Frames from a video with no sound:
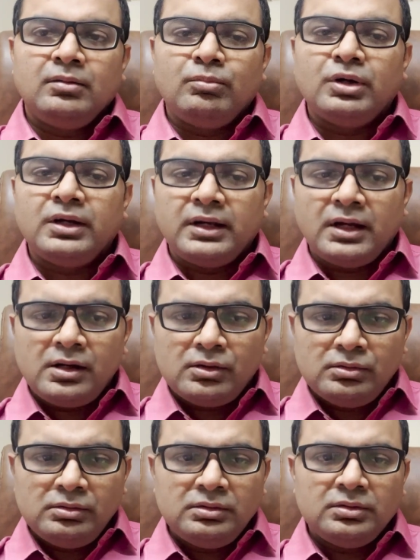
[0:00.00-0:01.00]
For
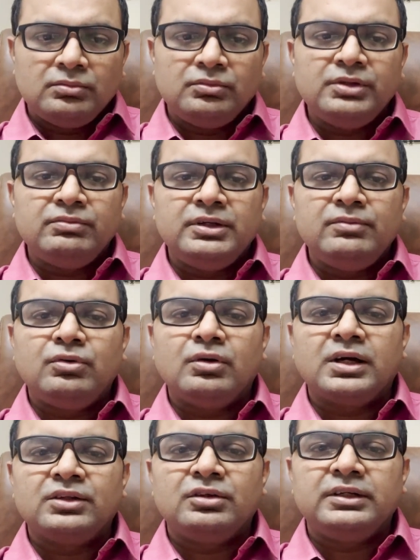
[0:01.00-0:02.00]
now, we will
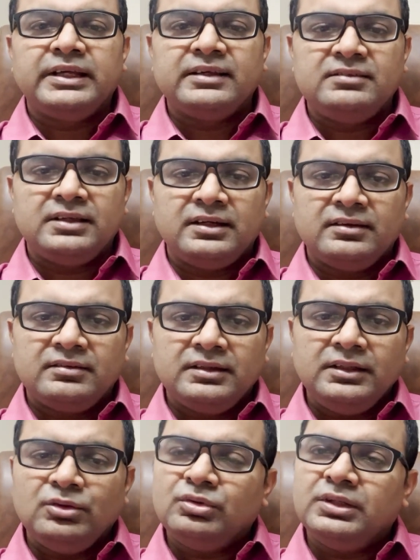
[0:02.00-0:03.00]
focus on text
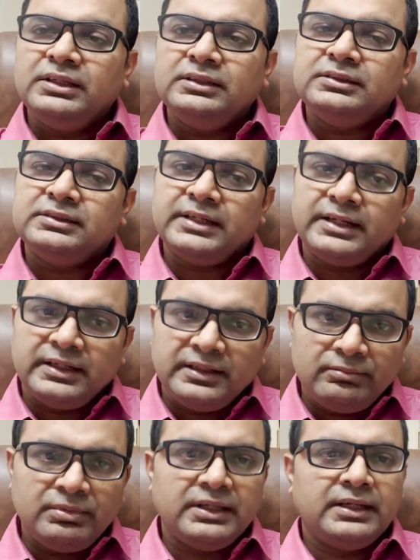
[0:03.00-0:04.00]
generation using
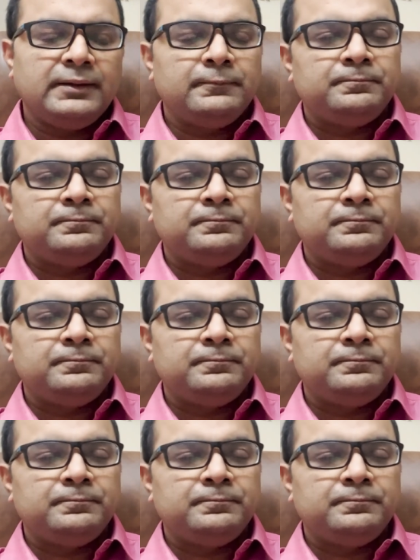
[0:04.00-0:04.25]
generative AI.